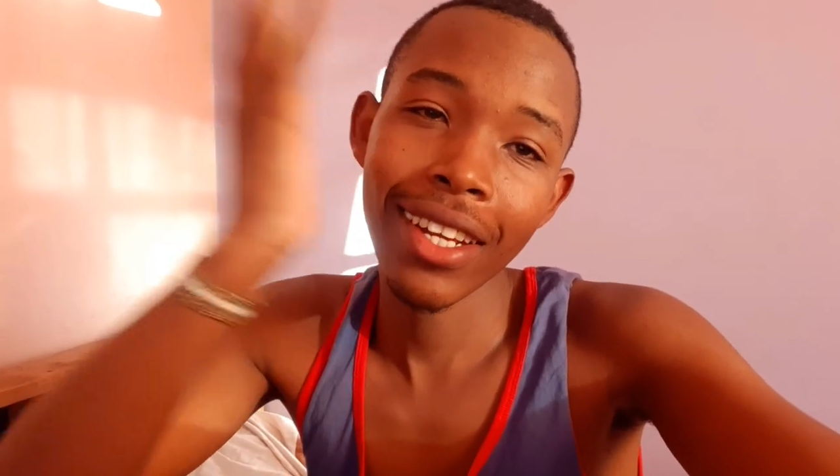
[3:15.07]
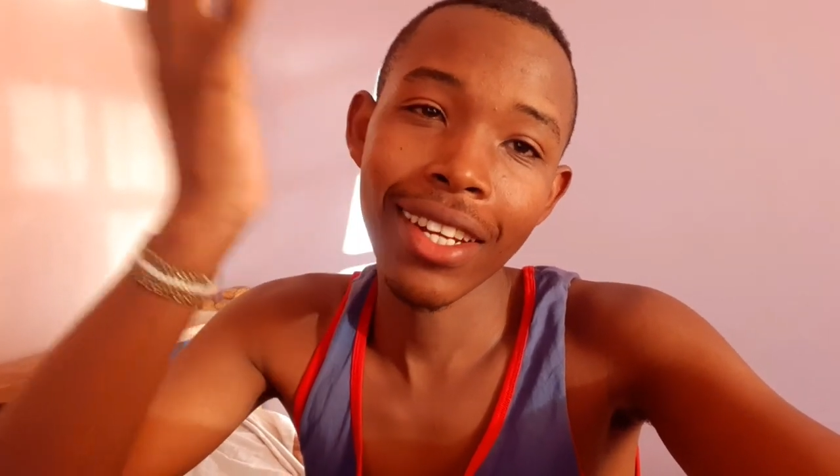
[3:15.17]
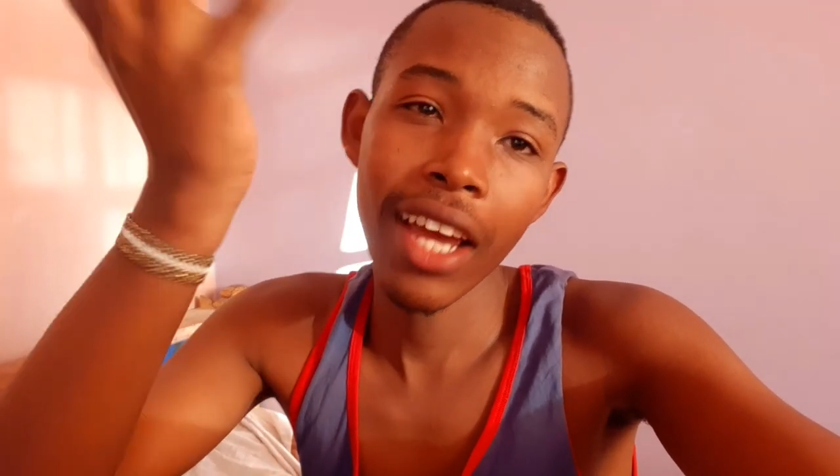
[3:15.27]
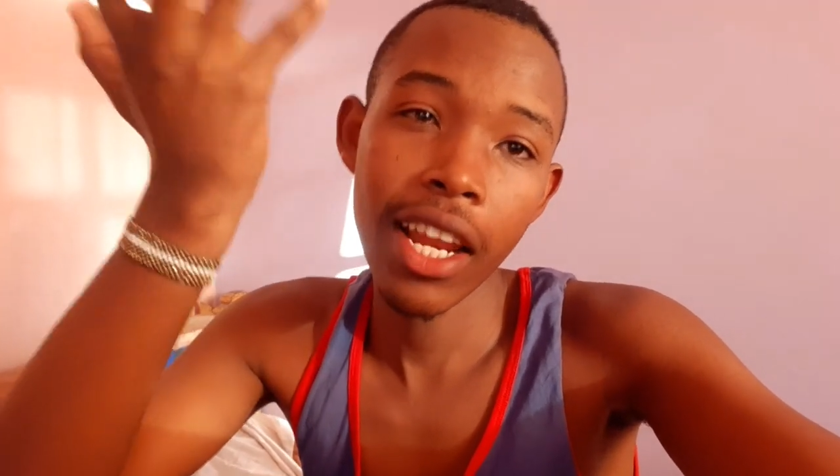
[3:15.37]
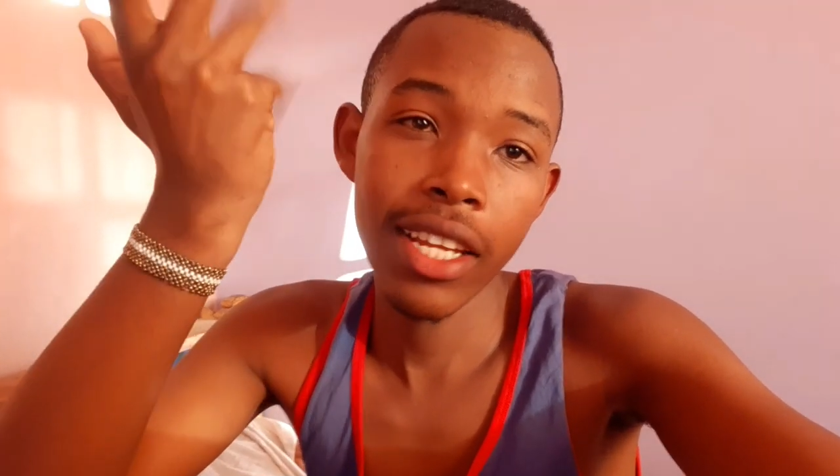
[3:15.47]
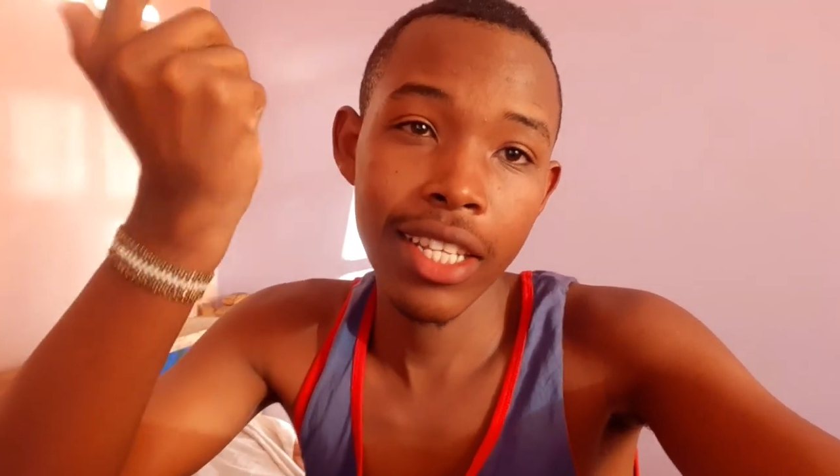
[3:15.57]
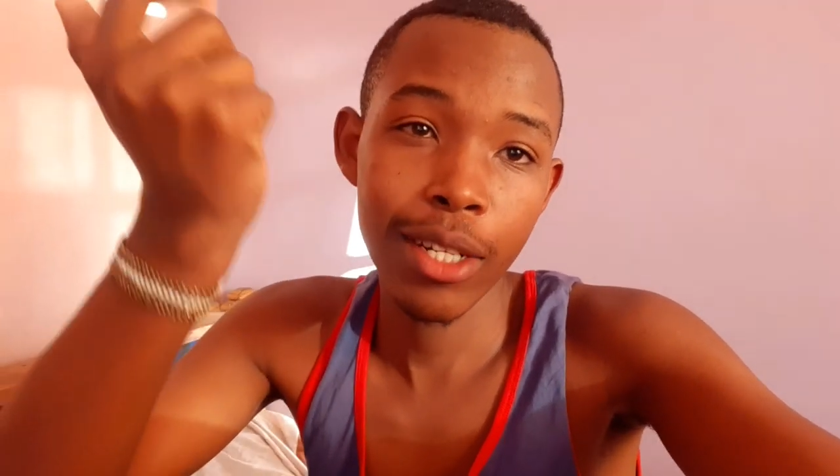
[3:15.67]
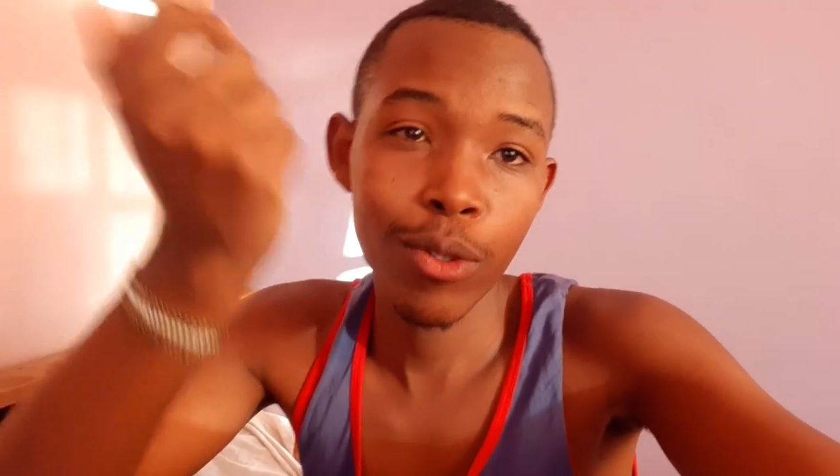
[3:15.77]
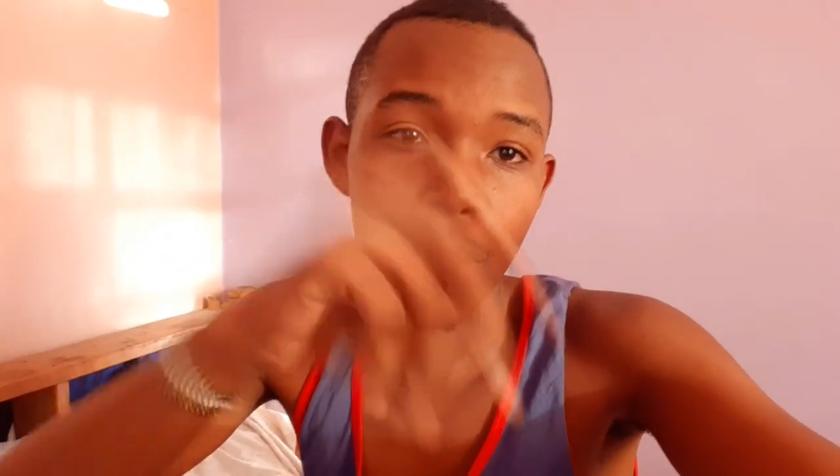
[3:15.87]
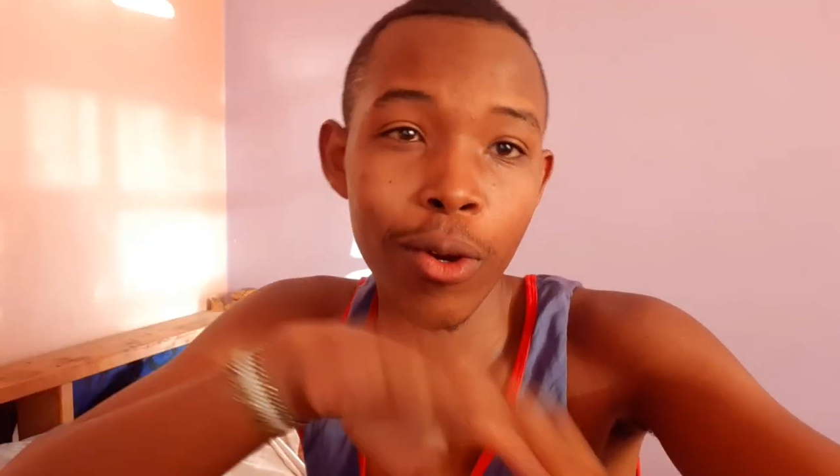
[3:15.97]
and I
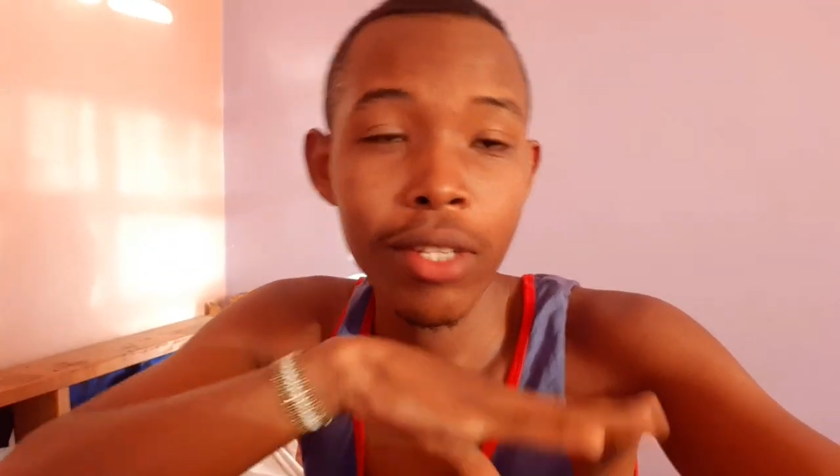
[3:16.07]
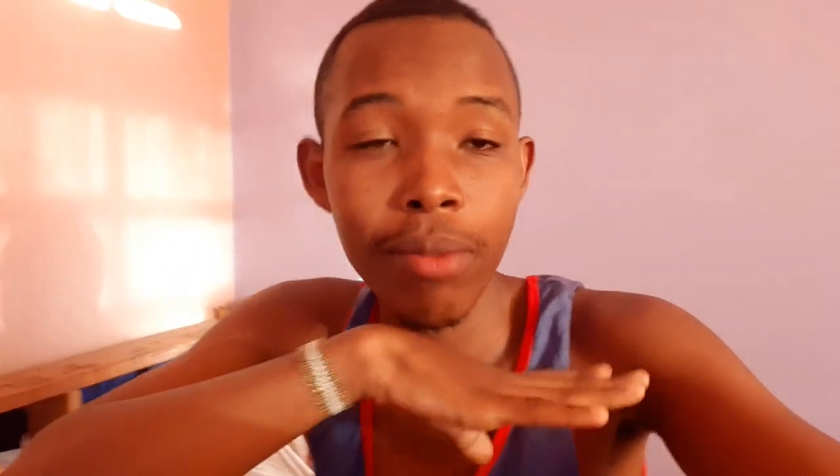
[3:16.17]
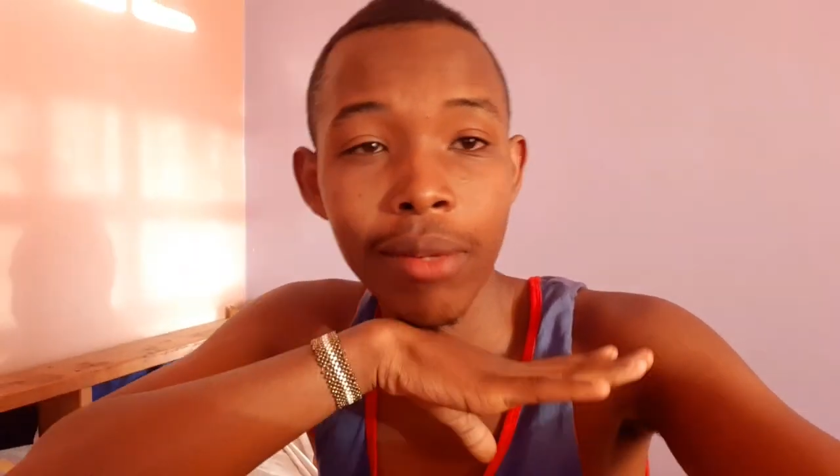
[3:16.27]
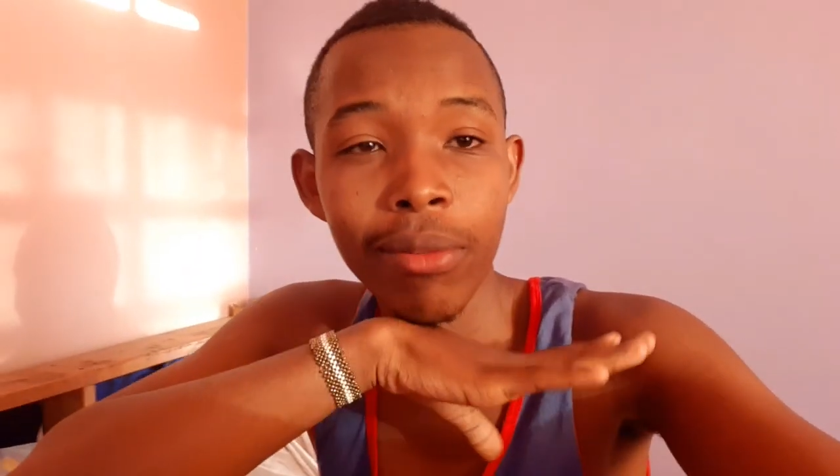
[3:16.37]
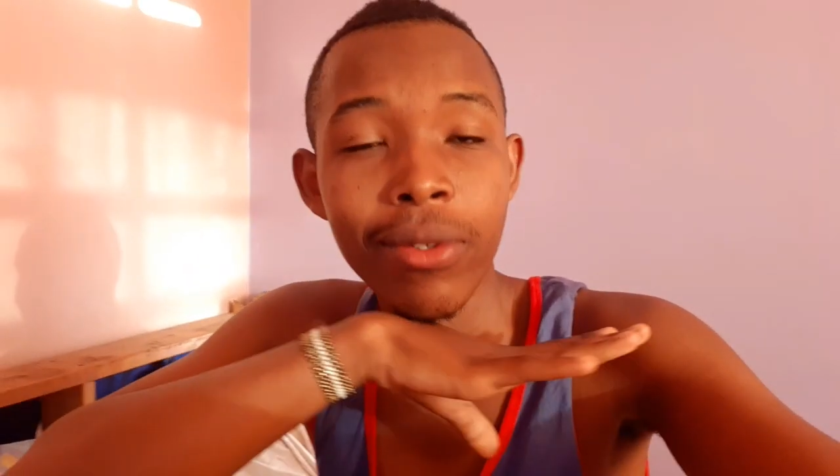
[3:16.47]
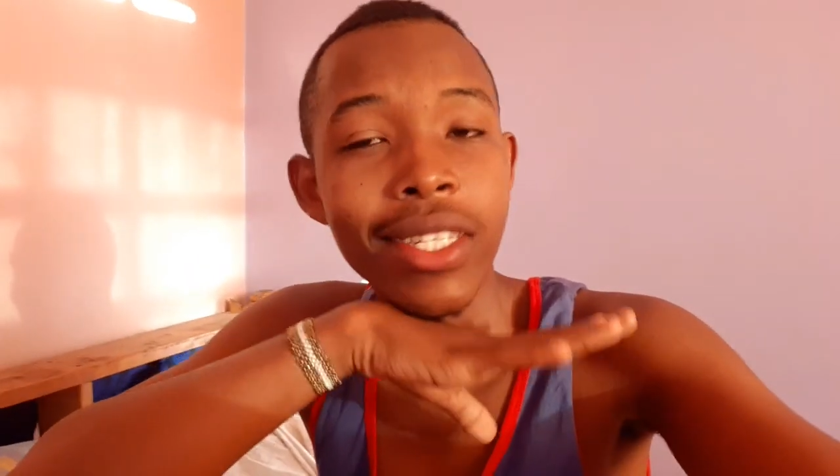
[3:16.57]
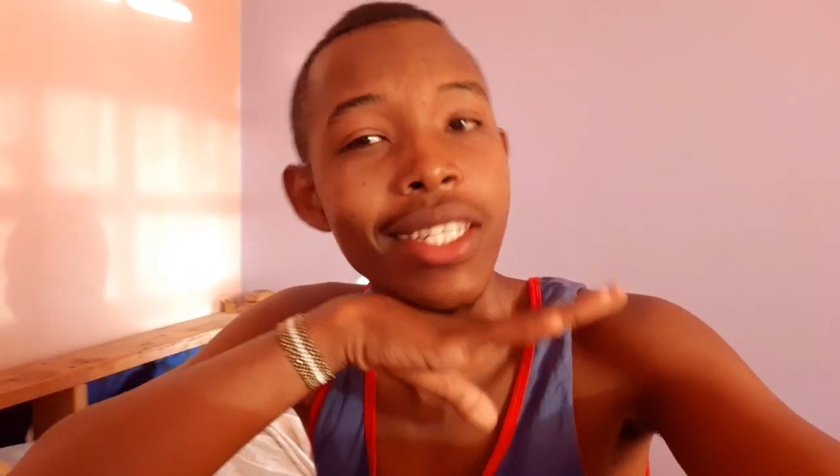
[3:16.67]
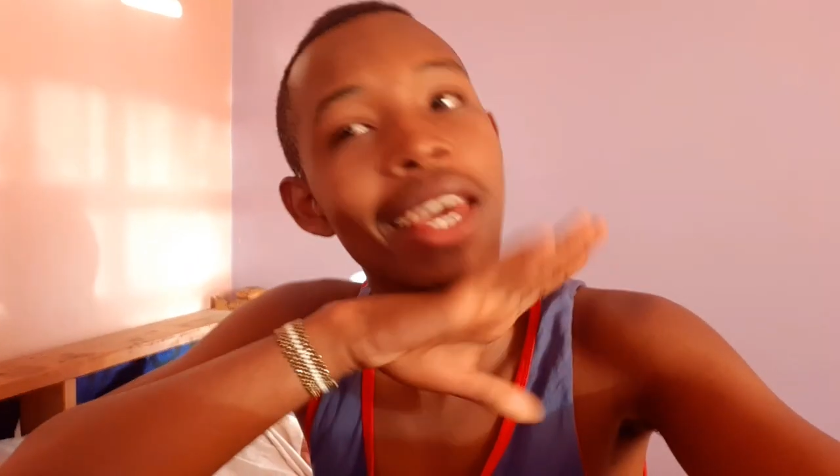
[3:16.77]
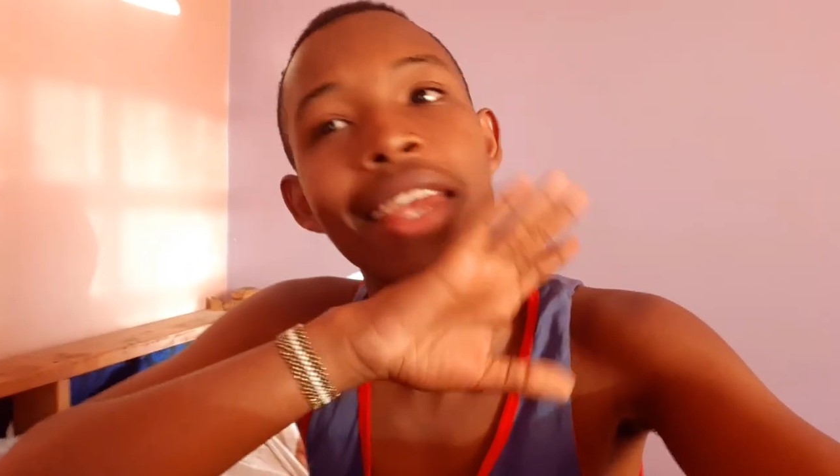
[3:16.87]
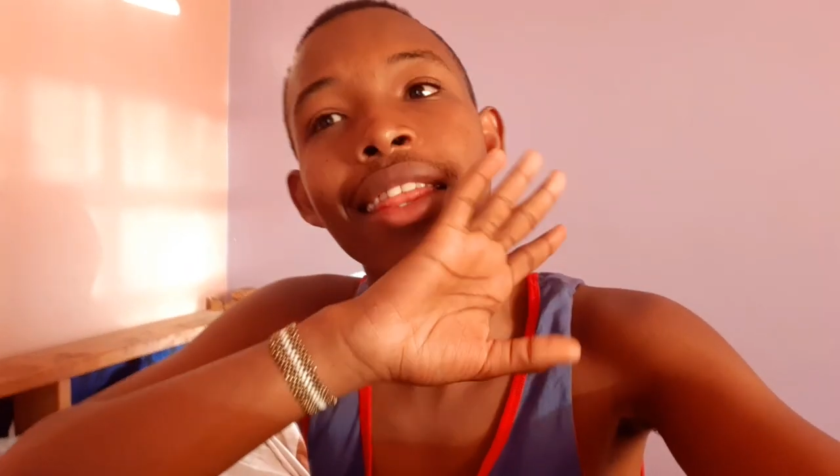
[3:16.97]
listen to gospel
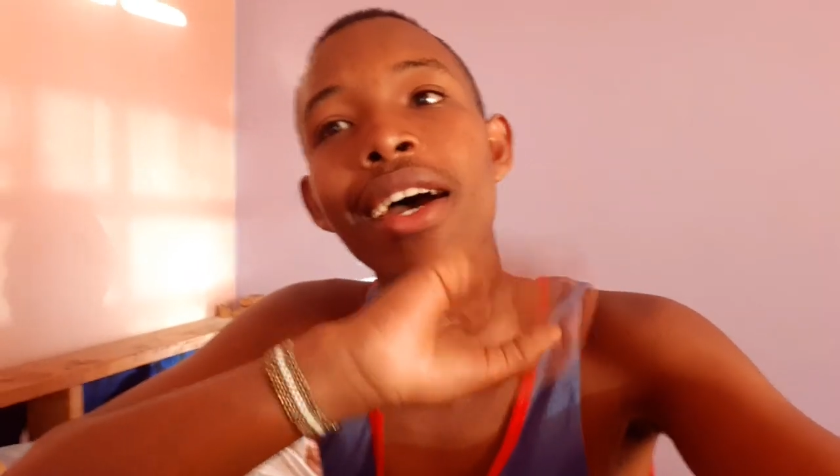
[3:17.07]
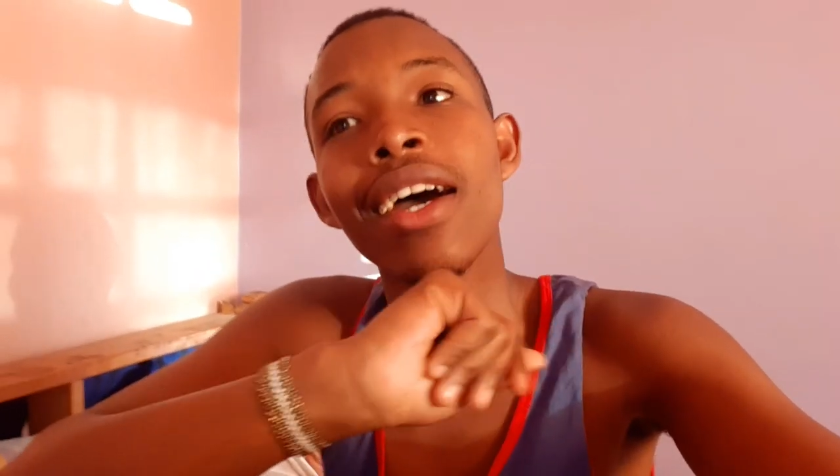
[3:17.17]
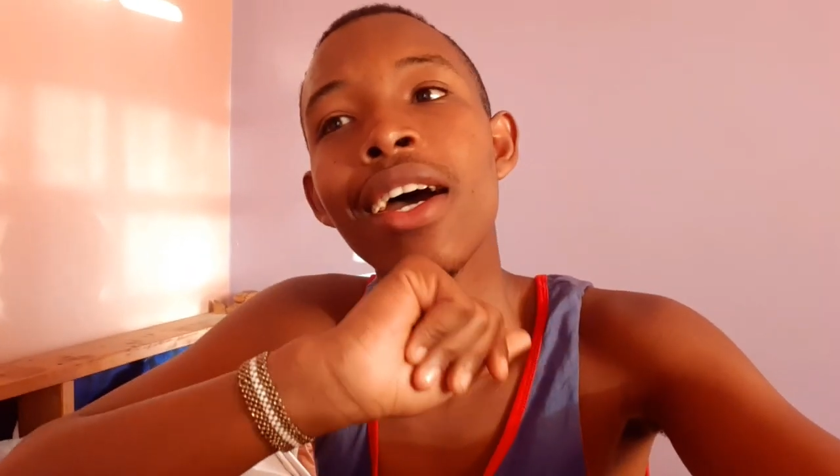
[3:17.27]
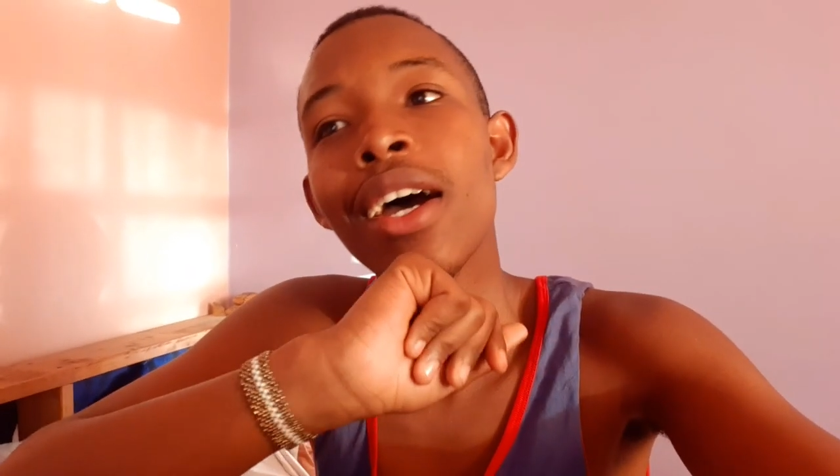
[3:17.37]
music, either